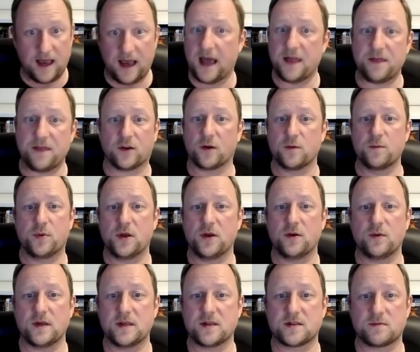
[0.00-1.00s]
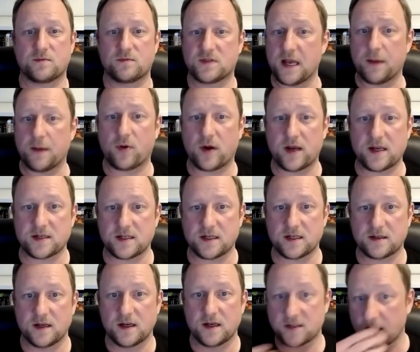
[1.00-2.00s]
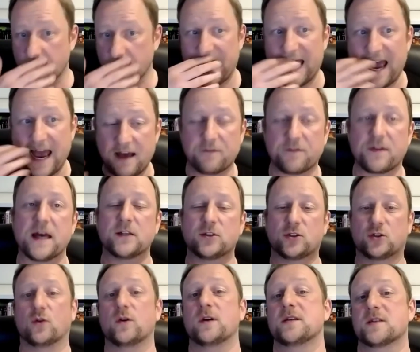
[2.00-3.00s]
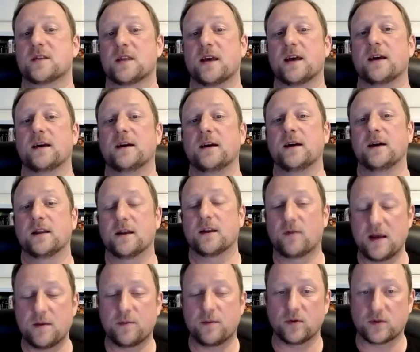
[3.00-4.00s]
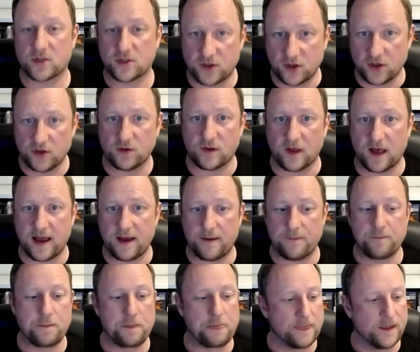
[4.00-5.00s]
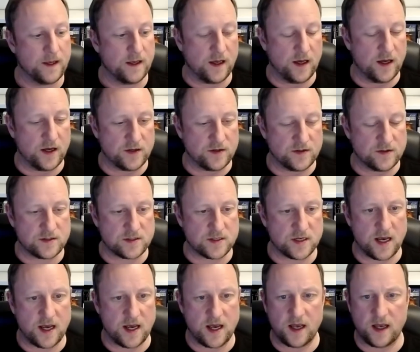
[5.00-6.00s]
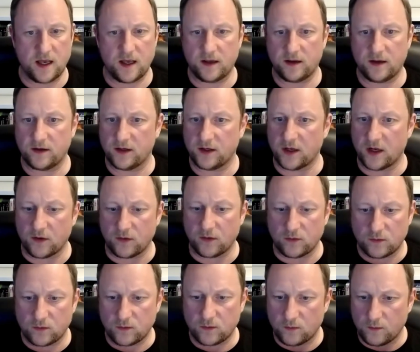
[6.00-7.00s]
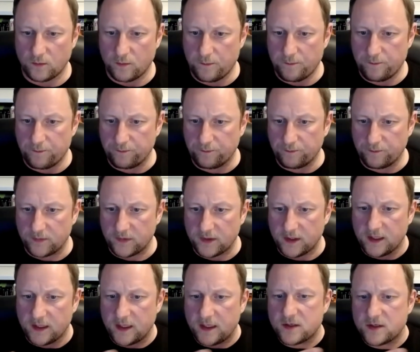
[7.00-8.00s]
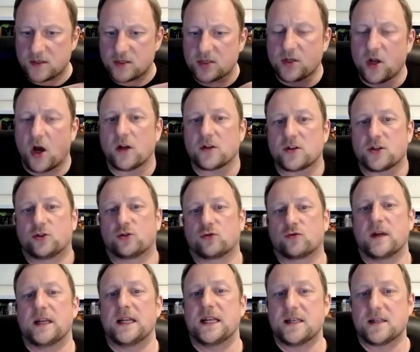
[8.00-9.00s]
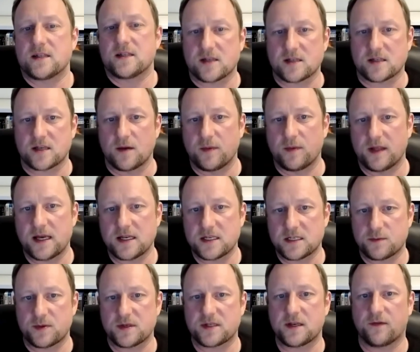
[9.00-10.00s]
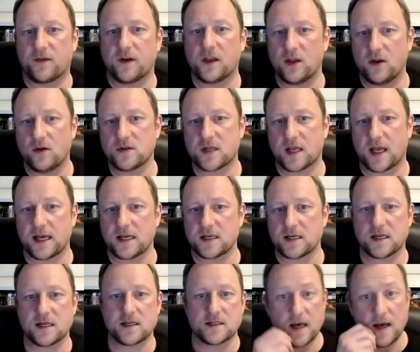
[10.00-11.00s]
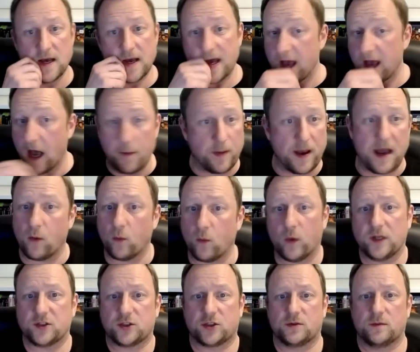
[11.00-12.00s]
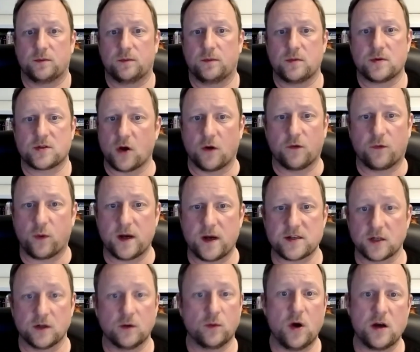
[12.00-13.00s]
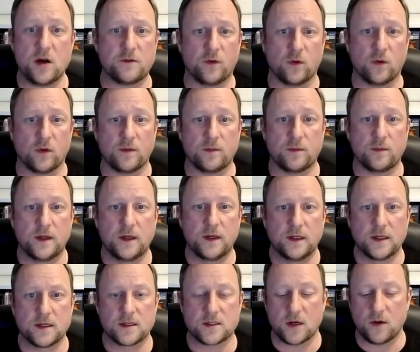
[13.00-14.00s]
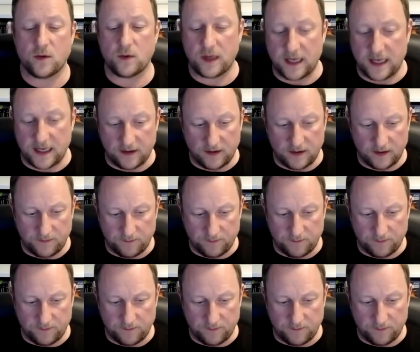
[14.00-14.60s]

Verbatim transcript: and the compute is separated. So they have that choice there. They're able to do that and, uh, you know, start to drill into some of their specific use cases about which software is going to work for them. So it,